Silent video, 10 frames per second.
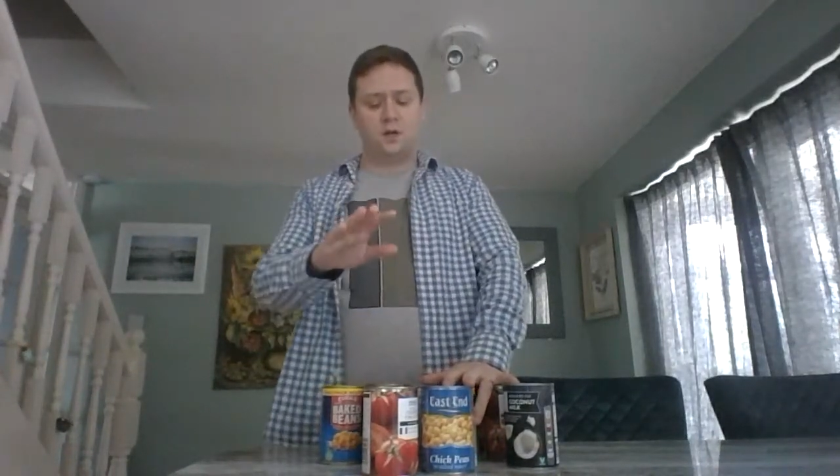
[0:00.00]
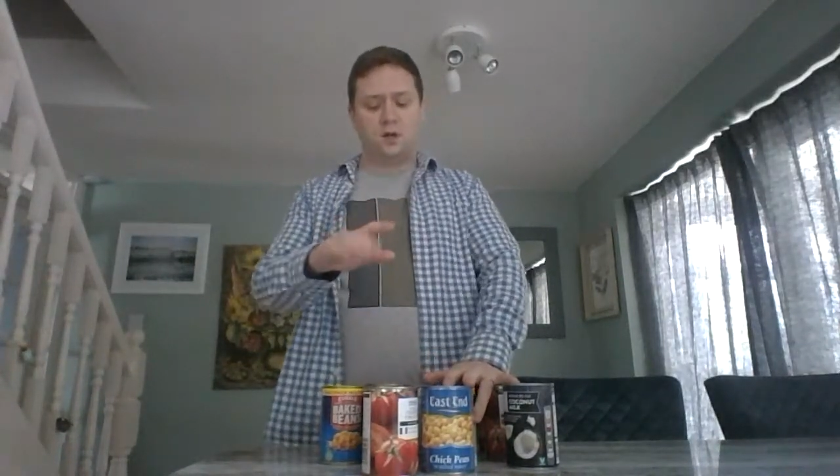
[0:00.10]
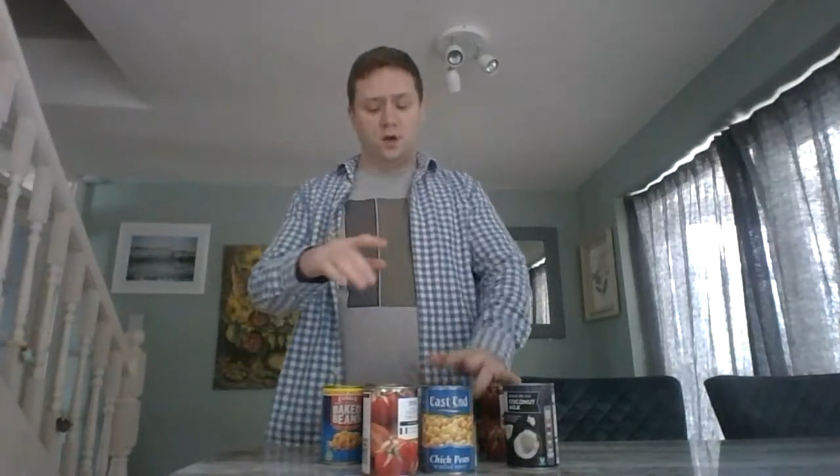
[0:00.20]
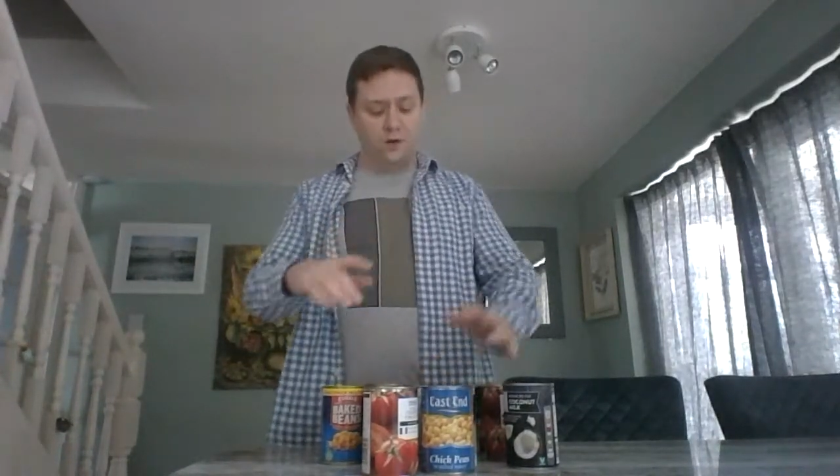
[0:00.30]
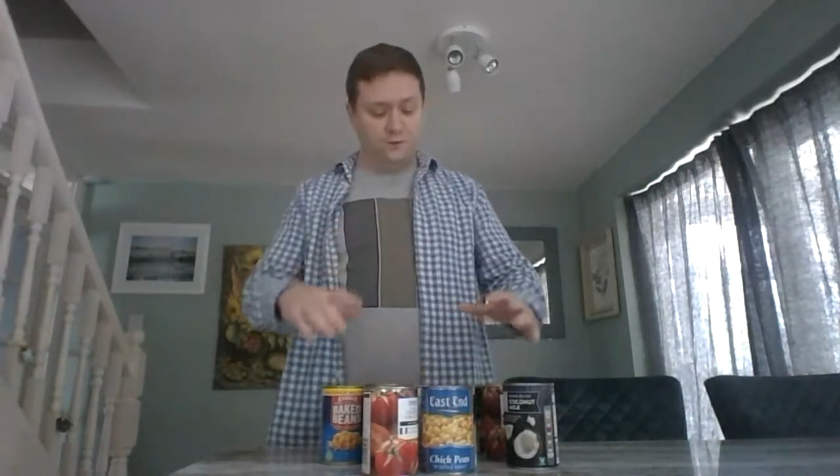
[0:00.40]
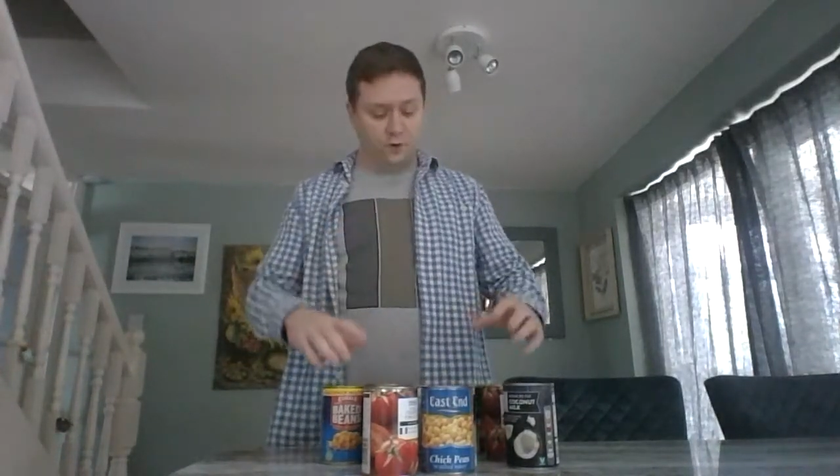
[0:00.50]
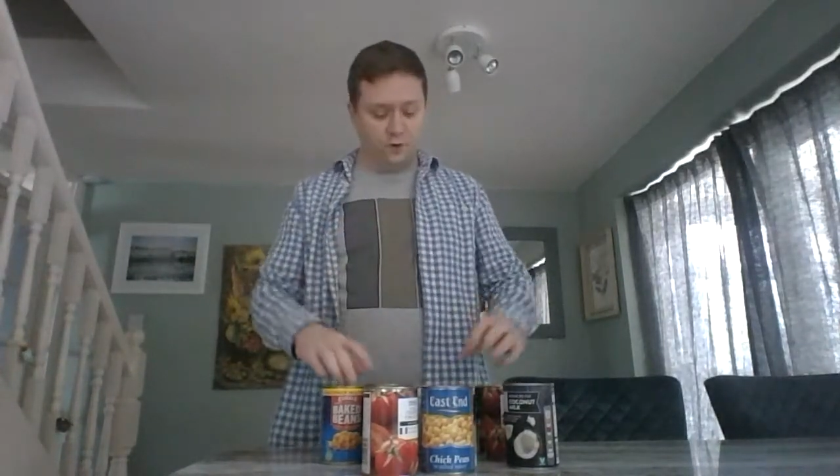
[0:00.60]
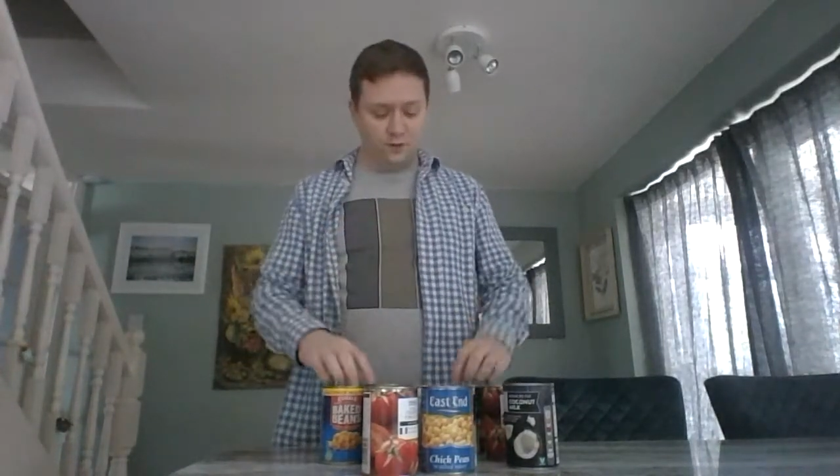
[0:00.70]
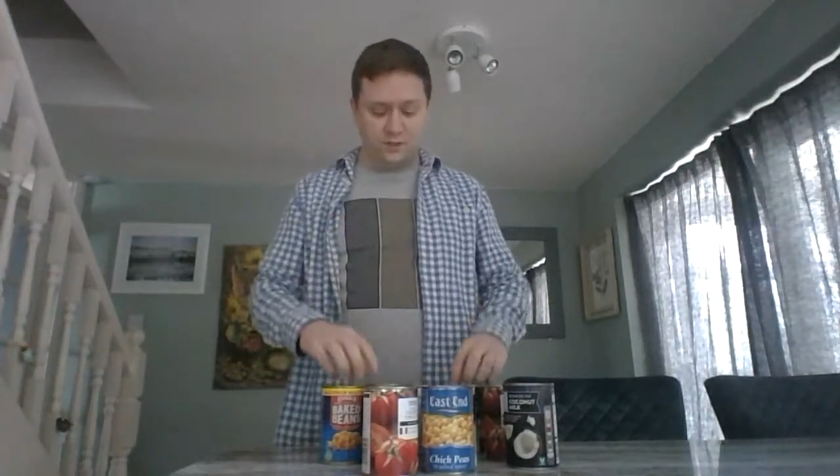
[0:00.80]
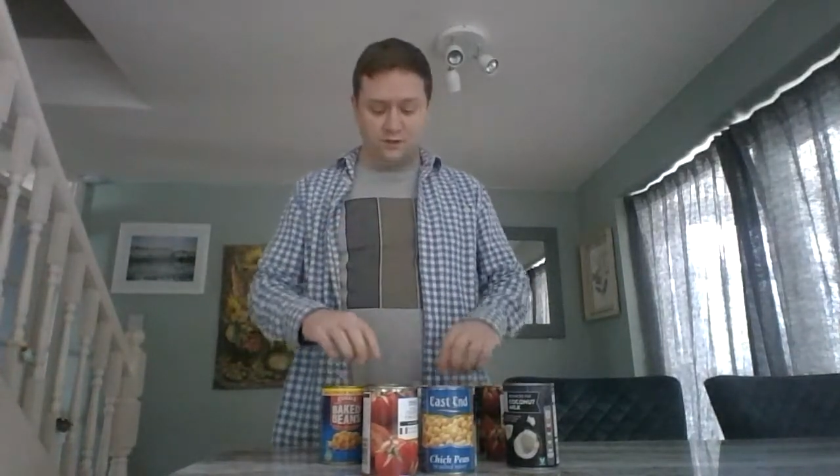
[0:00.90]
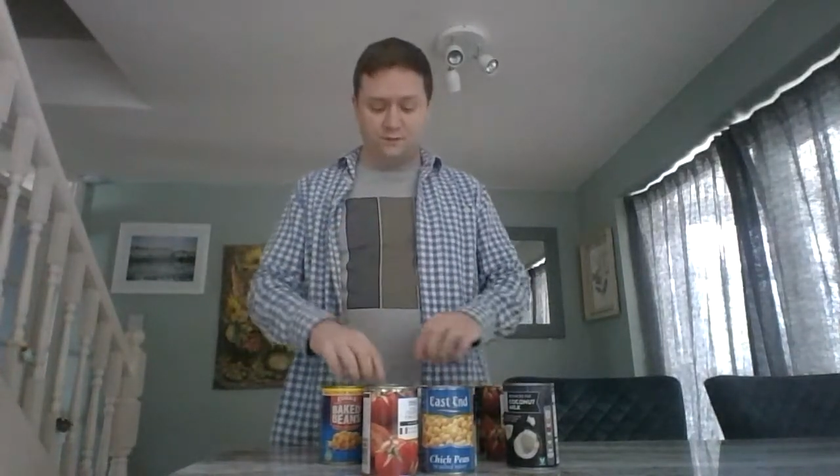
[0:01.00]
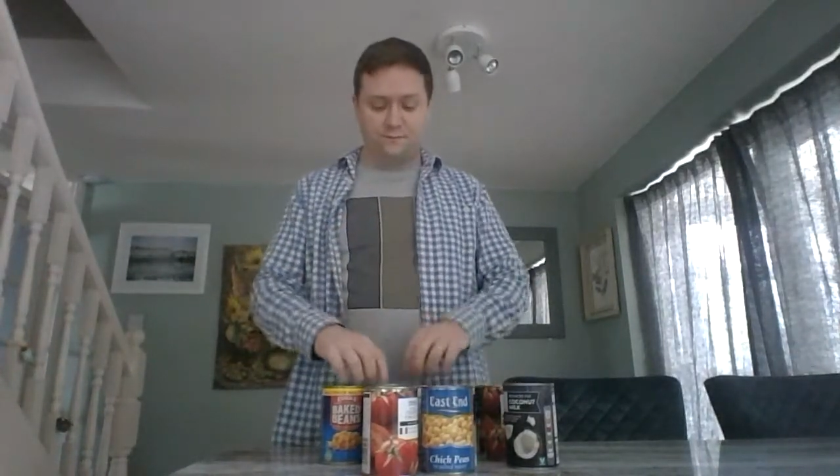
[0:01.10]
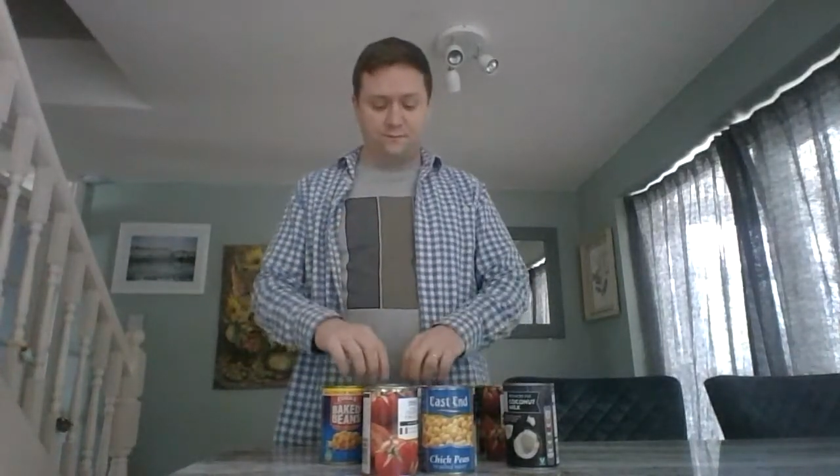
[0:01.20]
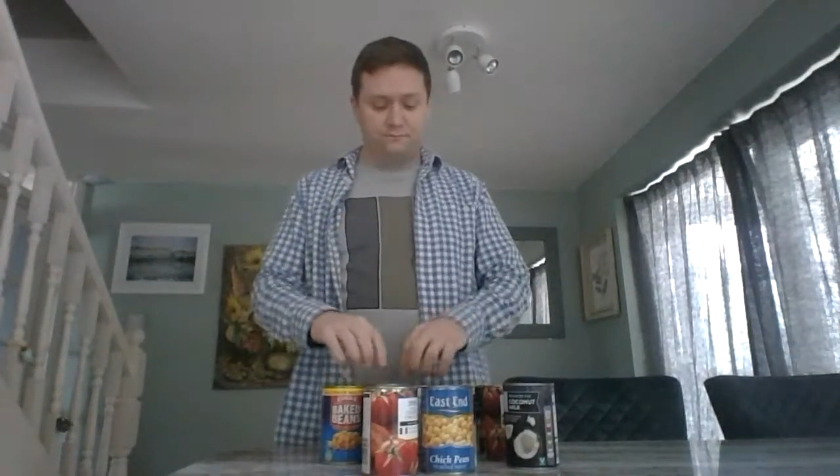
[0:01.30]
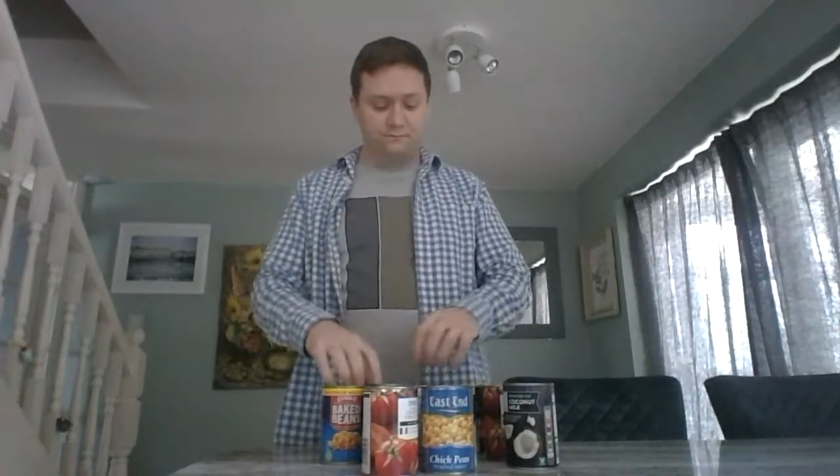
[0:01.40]
I've got lots of
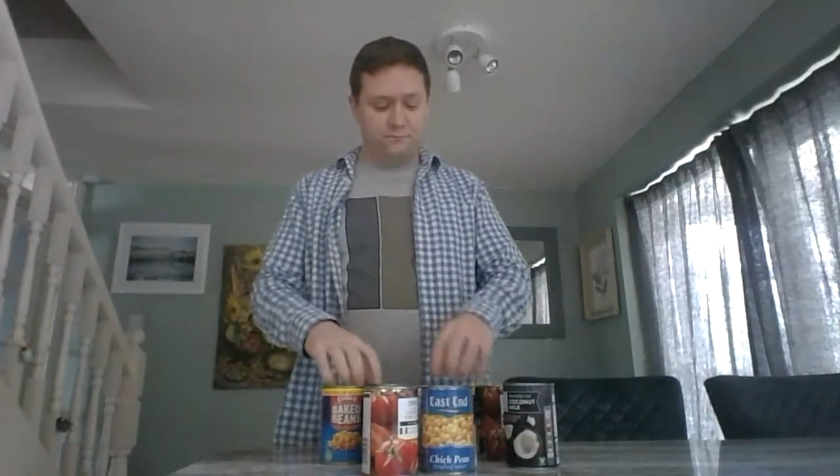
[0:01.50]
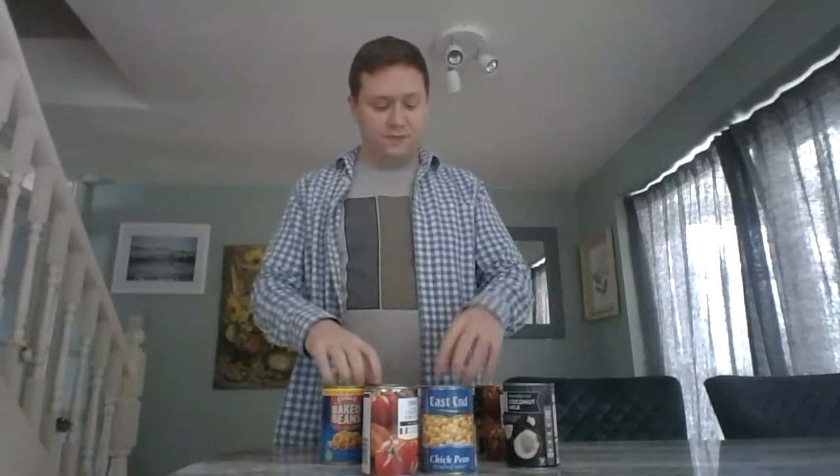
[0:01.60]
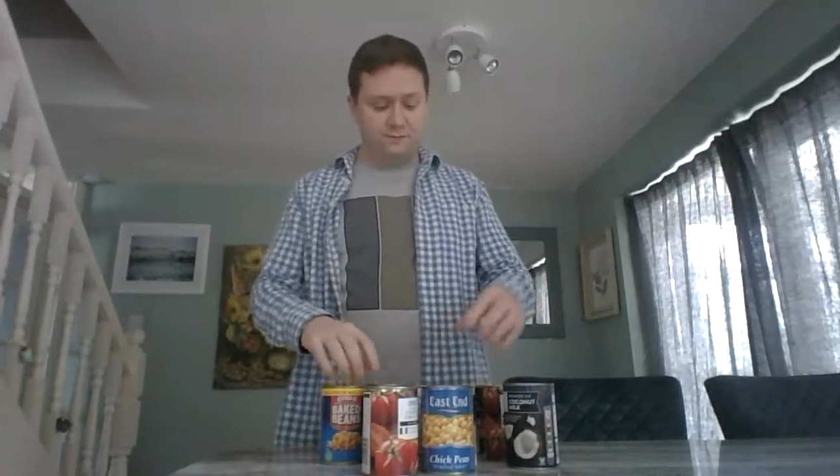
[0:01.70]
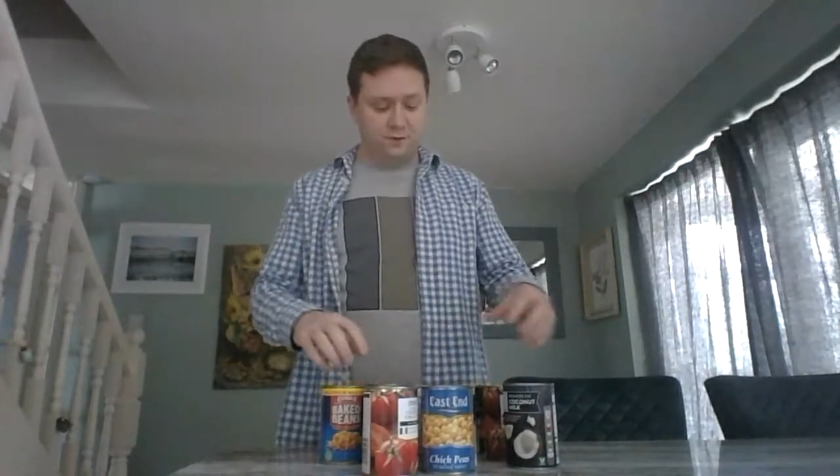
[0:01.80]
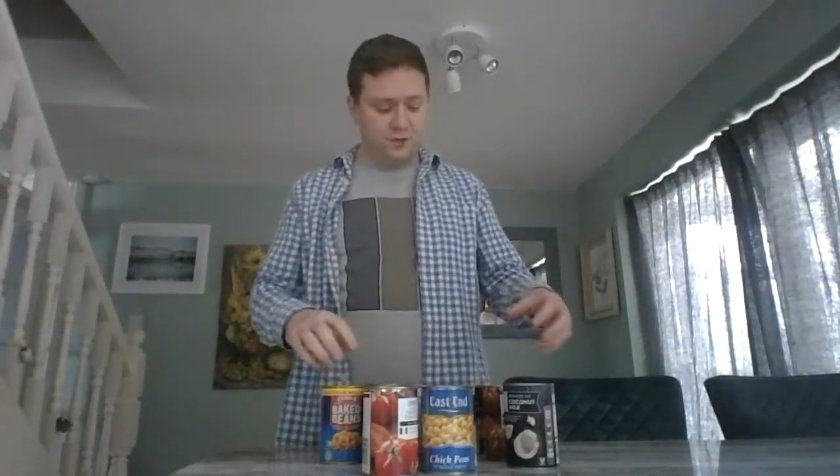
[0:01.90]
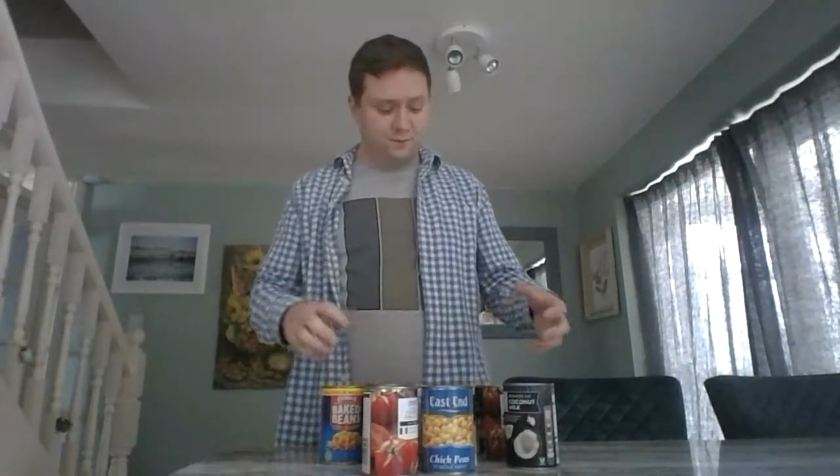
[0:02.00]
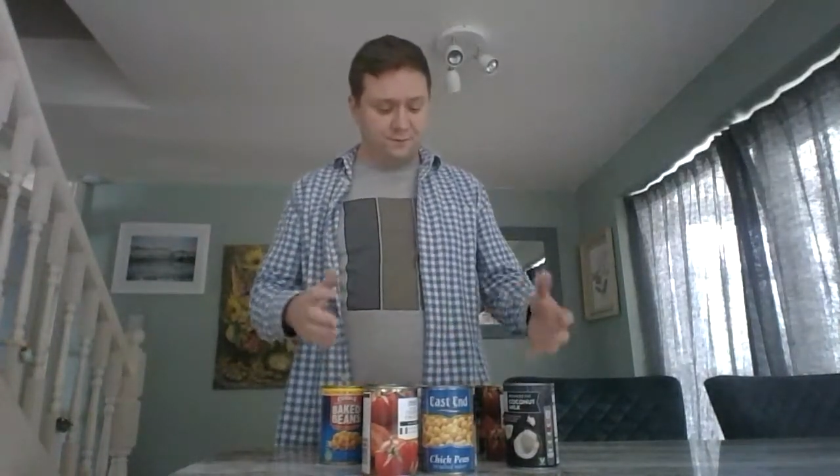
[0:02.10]
different types